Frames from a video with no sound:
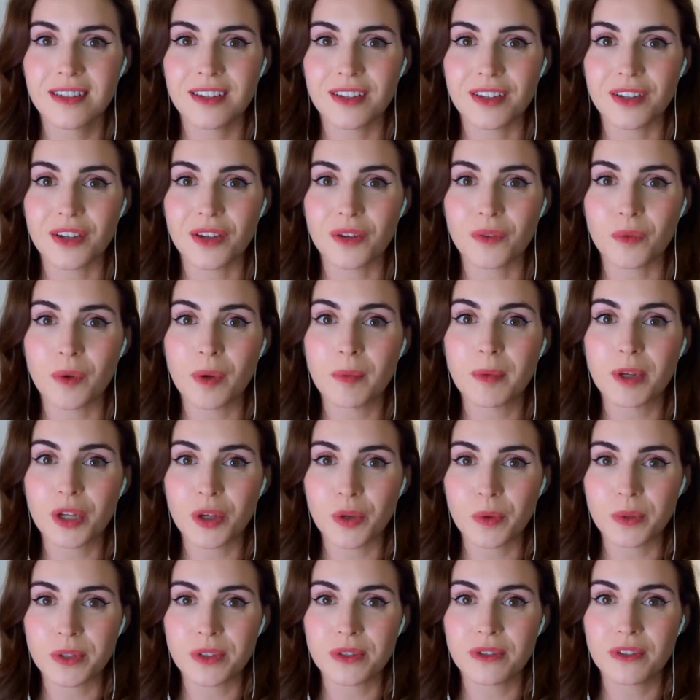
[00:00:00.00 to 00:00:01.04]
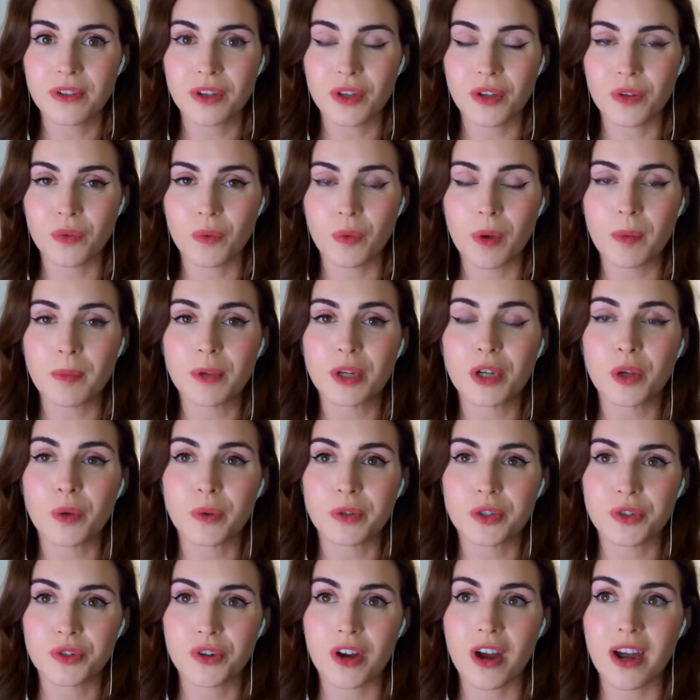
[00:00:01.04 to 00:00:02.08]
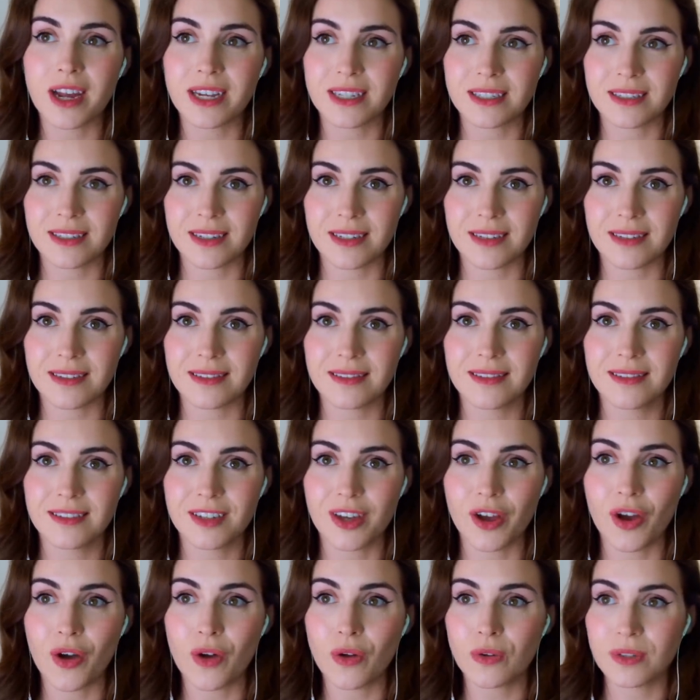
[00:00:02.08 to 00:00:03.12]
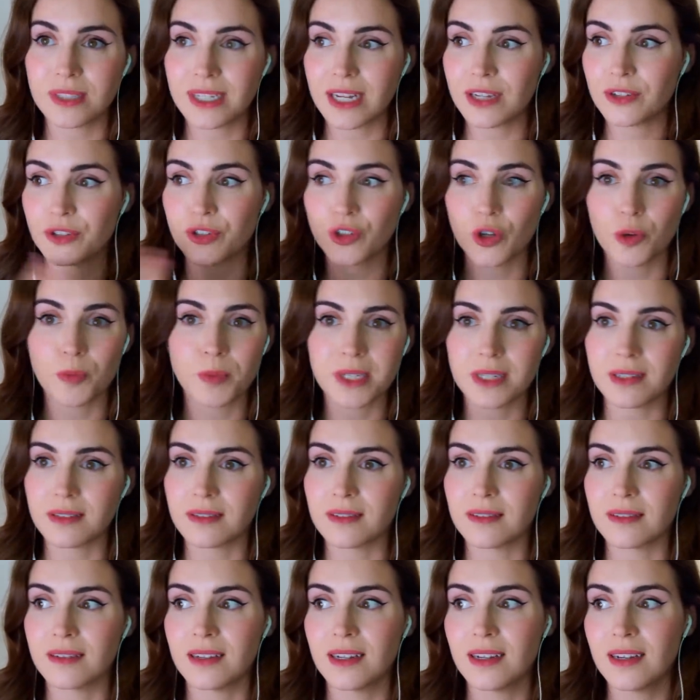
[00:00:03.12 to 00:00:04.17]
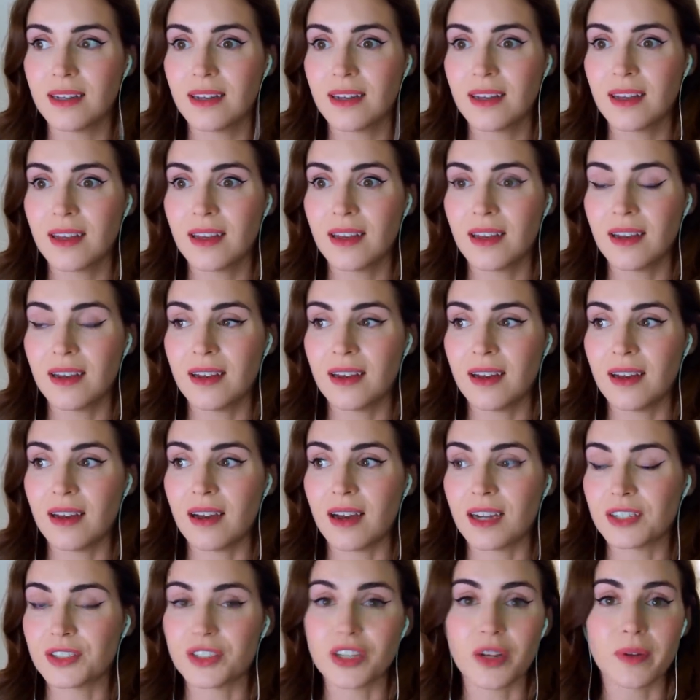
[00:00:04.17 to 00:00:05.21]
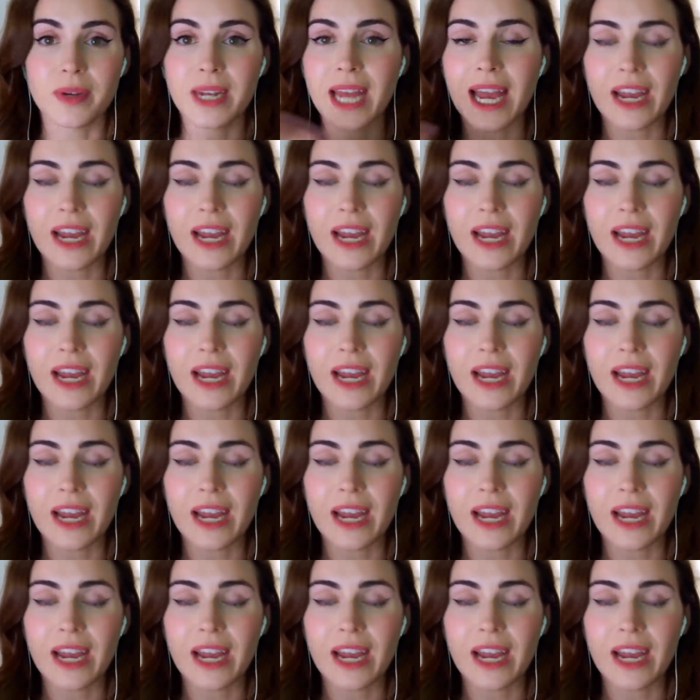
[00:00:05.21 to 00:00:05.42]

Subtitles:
You know, women who are trying to hold down jobs in, I don't know, in